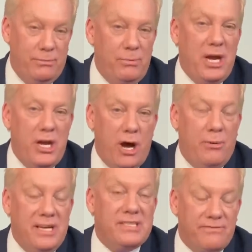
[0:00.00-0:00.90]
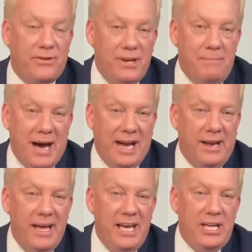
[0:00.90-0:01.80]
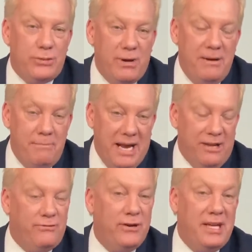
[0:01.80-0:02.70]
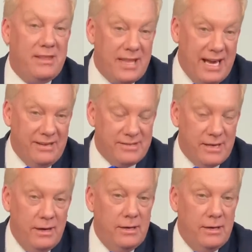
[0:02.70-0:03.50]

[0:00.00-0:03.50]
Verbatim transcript: we know he's a funny man, he's written many funny things.